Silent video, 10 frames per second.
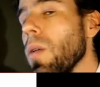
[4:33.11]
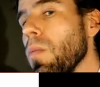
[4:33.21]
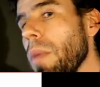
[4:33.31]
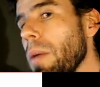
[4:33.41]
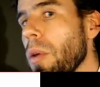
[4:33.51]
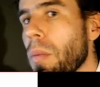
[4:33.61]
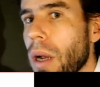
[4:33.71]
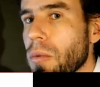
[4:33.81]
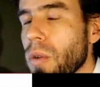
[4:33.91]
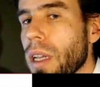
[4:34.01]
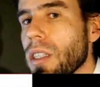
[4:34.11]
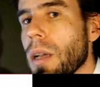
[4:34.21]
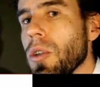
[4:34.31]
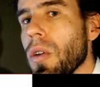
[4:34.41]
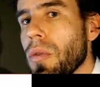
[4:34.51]
maybe perhaps with
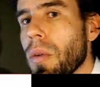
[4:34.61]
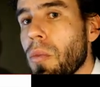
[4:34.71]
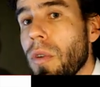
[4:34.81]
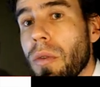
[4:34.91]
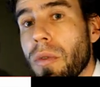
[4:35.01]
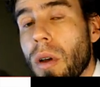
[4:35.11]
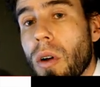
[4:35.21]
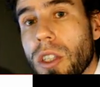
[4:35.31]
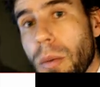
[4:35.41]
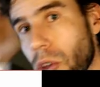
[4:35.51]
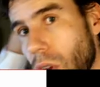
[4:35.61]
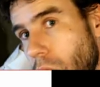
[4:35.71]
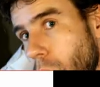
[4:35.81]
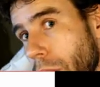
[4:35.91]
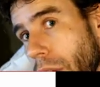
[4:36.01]
exception of the of the occipital
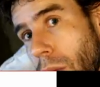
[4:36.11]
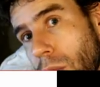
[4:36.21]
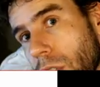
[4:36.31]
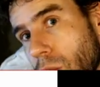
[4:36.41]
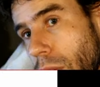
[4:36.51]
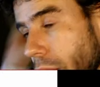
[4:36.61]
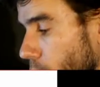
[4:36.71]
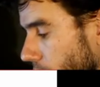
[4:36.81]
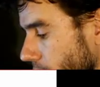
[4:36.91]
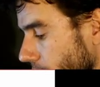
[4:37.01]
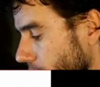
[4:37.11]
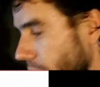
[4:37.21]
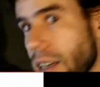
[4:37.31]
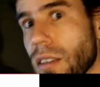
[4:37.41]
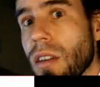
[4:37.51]
lobe, which is really quite
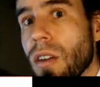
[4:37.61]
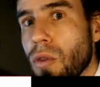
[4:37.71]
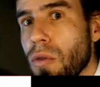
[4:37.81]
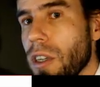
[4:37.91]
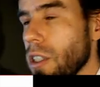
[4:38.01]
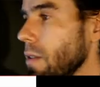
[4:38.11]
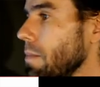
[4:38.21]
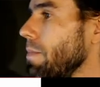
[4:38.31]
dedicated to vision.